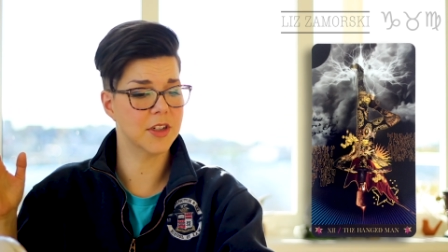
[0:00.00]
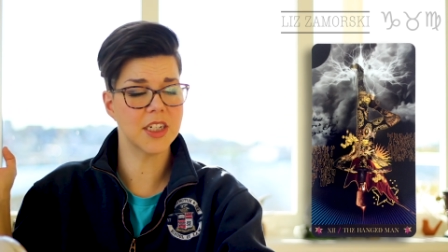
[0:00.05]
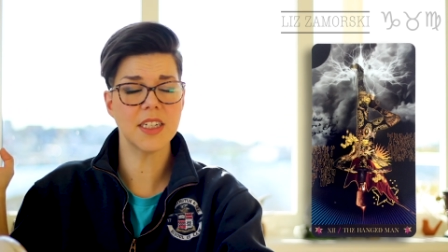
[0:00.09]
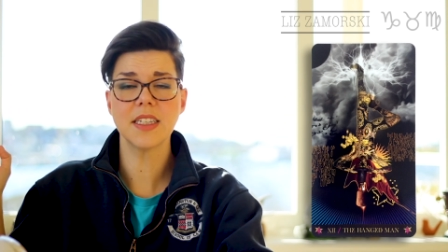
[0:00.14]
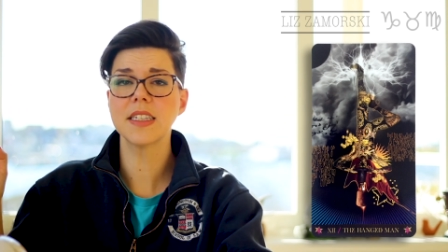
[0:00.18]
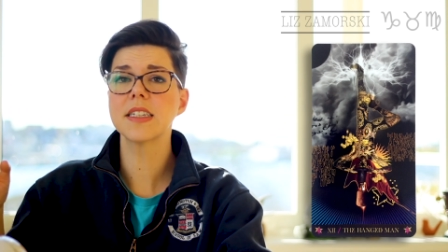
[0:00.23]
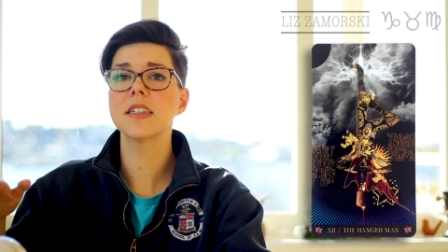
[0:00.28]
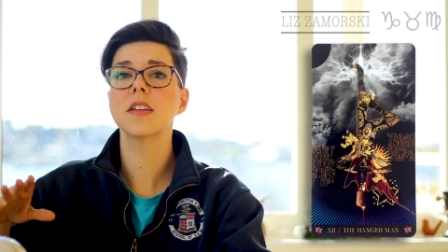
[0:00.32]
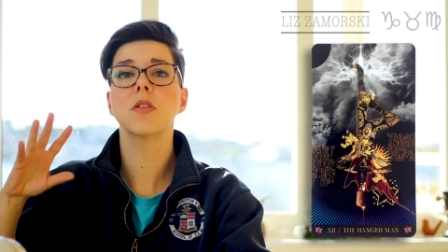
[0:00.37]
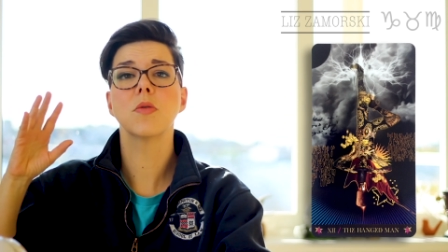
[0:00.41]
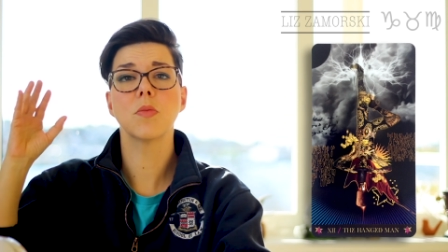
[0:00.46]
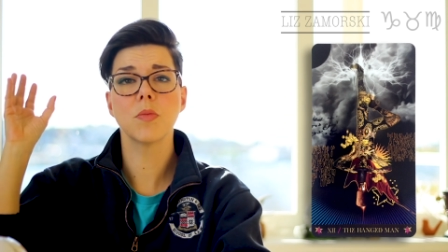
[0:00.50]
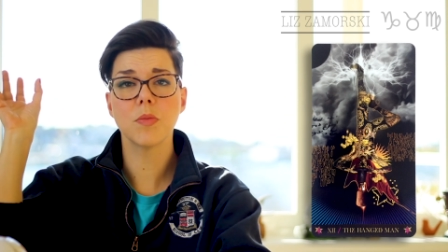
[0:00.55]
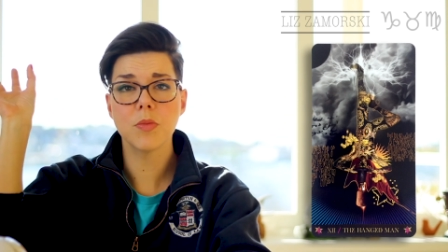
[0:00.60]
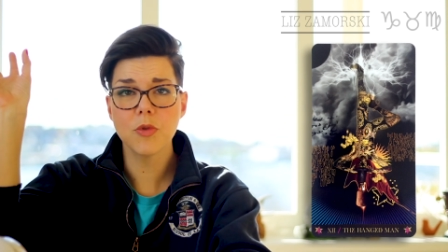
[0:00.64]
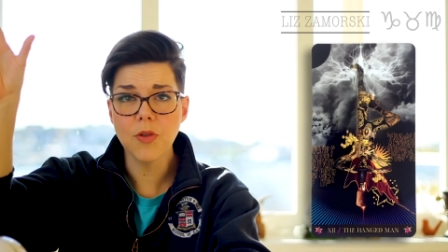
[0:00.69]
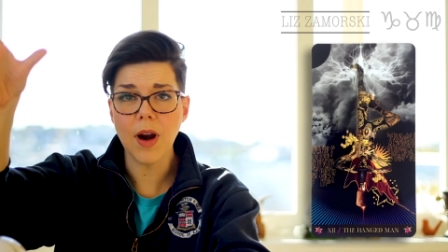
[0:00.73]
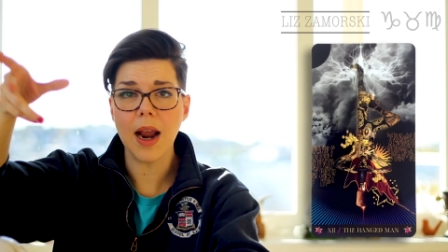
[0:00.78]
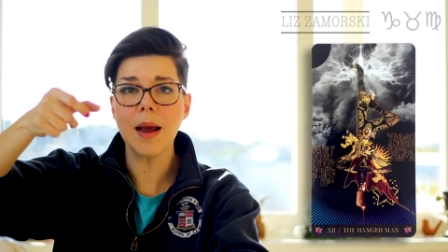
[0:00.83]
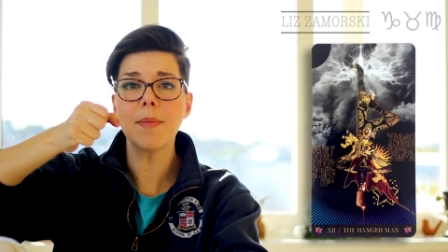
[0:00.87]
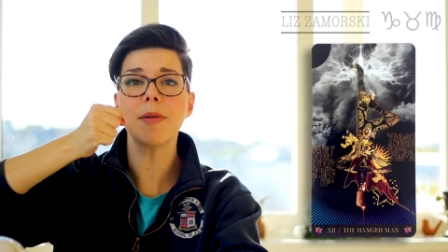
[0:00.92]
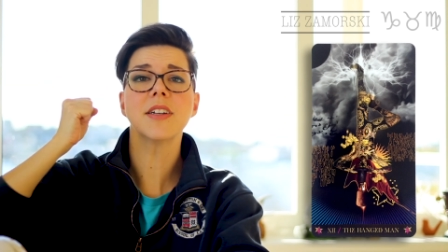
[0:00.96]
Just
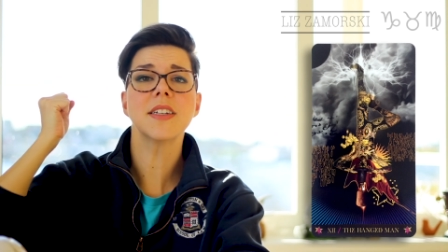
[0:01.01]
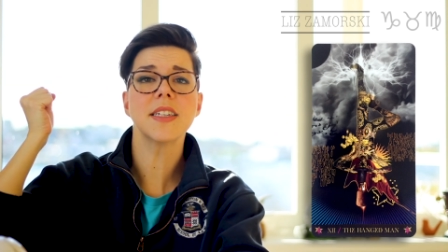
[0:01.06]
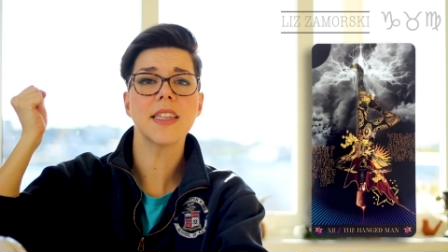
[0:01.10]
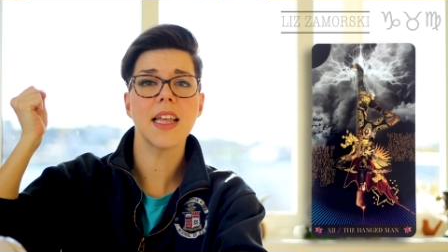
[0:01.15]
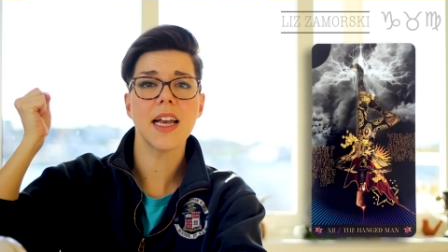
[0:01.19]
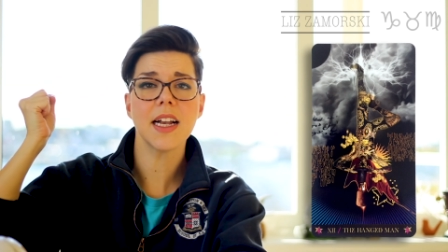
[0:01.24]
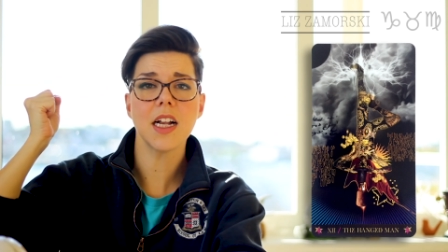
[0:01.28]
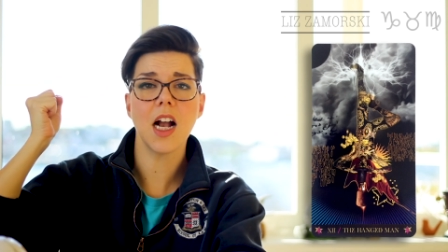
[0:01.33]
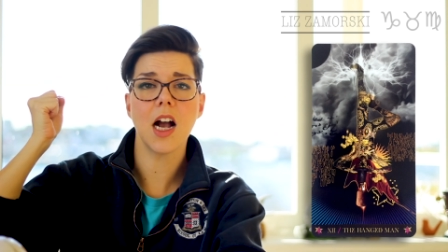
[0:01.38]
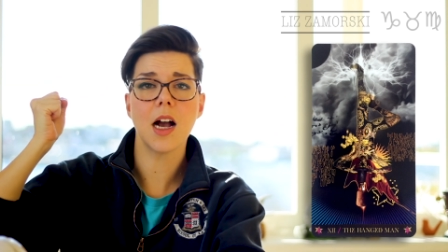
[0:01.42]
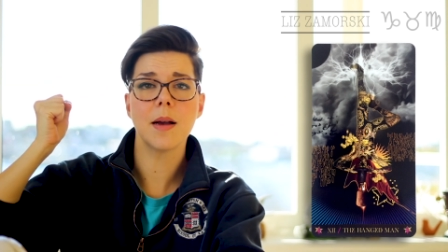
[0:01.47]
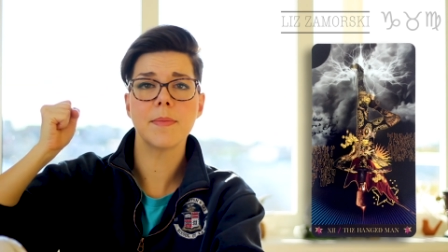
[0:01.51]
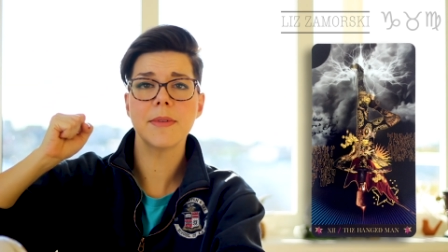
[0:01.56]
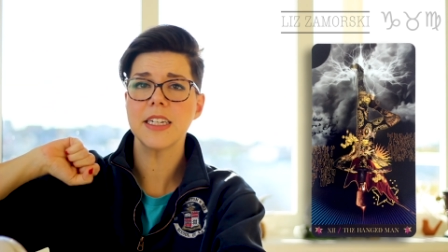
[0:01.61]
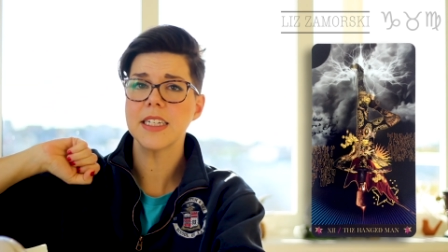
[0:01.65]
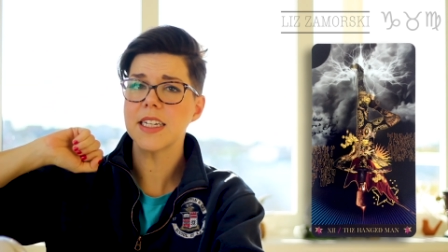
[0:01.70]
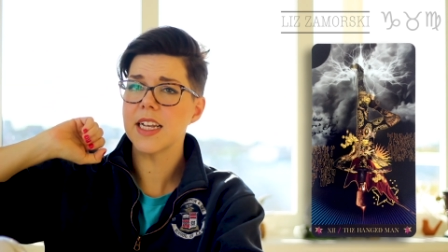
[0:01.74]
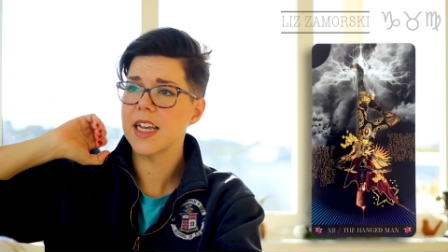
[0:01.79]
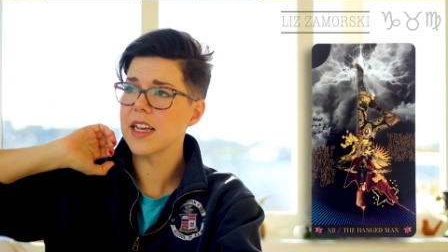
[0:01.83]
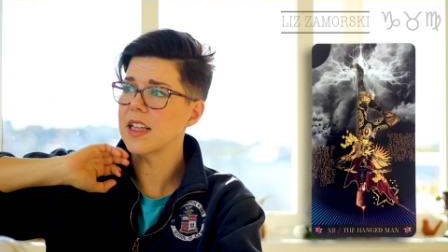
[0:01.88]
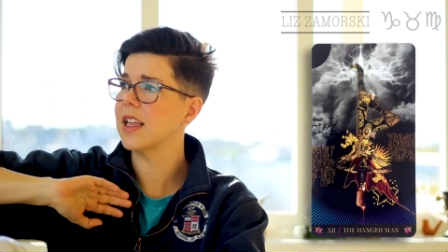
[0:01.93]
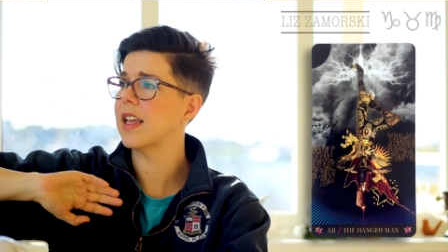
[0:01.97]
grab onto that
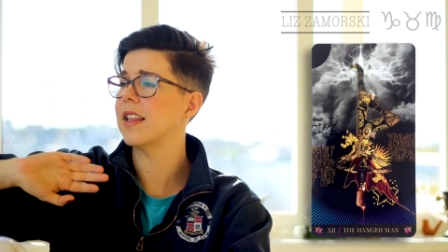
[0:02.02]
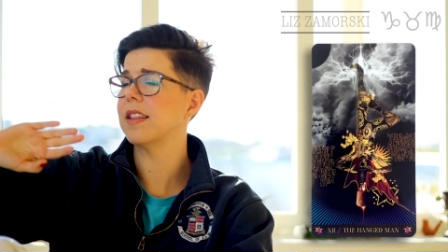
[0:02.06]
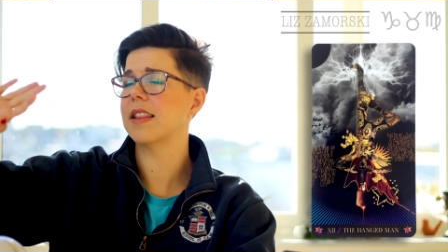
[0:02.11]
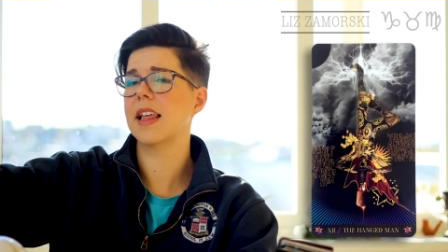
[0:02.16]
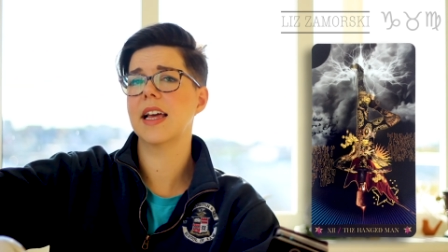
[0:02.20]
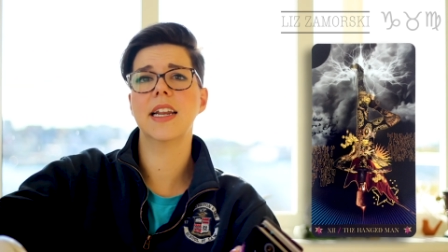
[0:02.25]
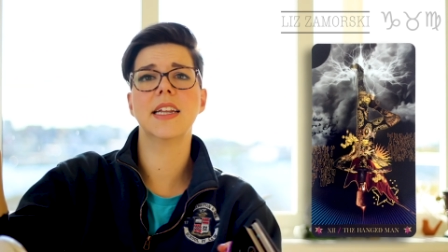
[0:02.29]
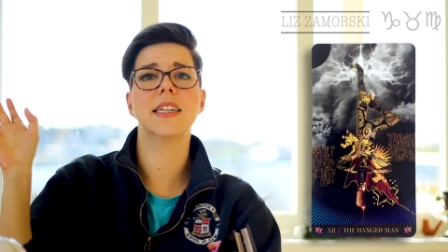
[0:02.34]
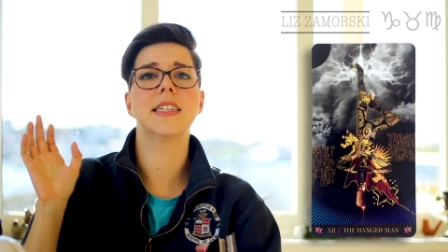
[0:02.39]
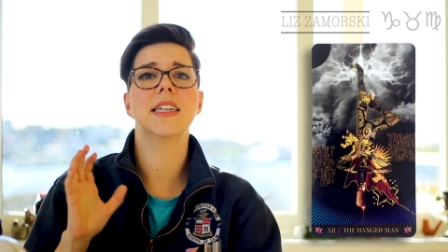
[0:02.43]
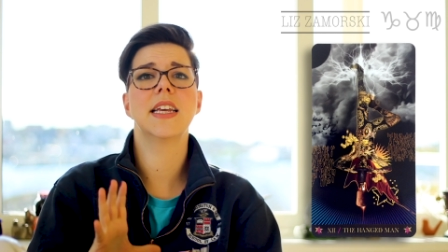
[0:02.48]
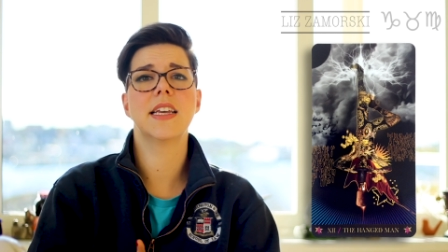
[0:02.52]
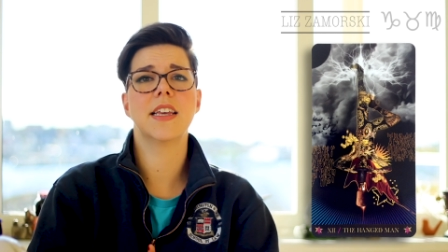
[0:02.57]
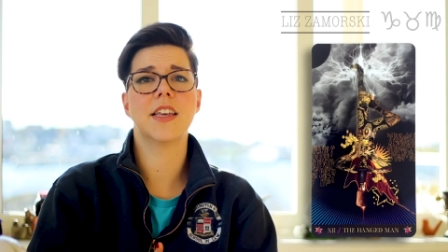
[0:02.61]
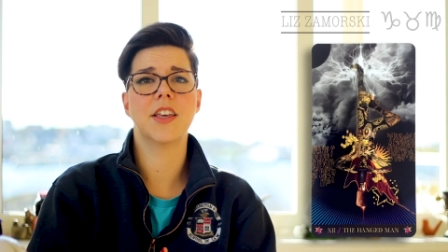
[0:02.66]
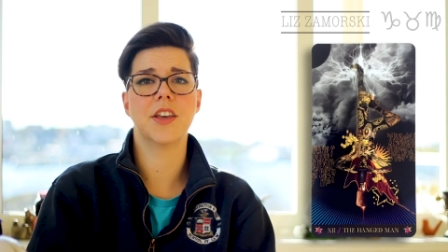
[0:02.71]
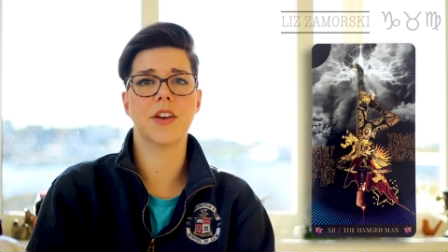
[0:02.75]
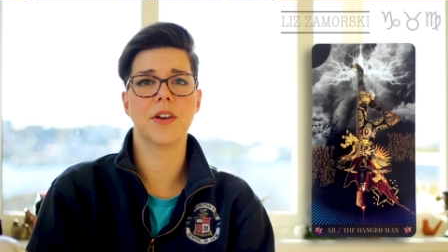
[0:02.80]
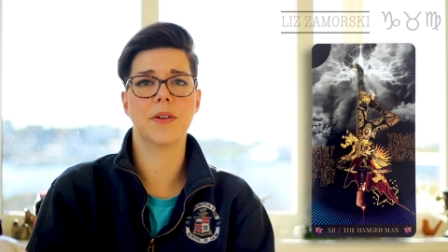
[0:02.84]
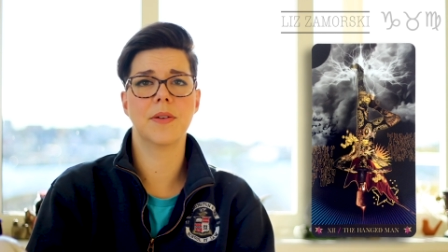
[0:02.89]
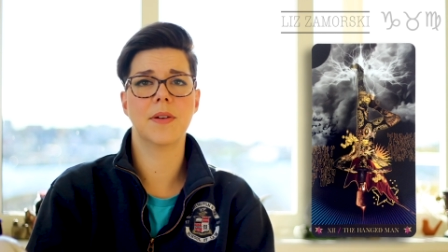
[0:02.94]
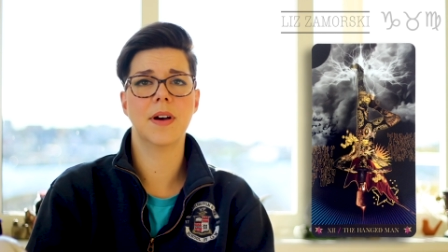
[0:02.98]
comet tail and let it
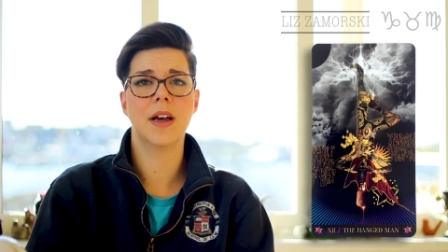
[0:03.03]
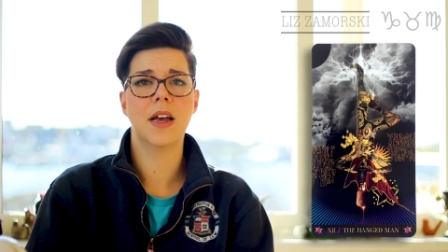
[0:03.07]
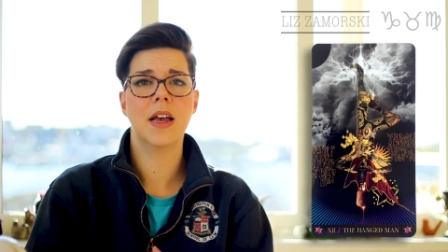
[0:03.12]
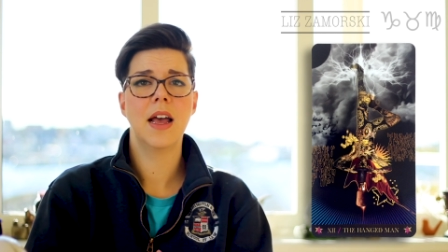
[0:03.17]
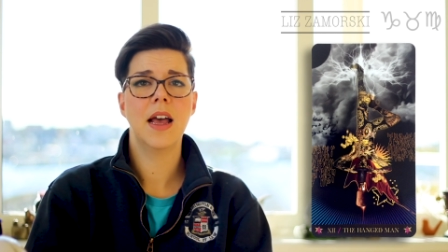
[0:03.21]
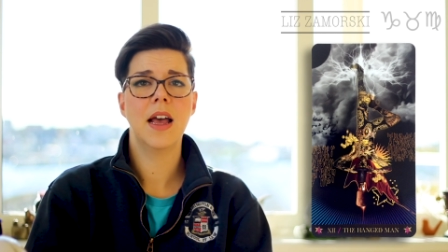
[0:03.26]
take you.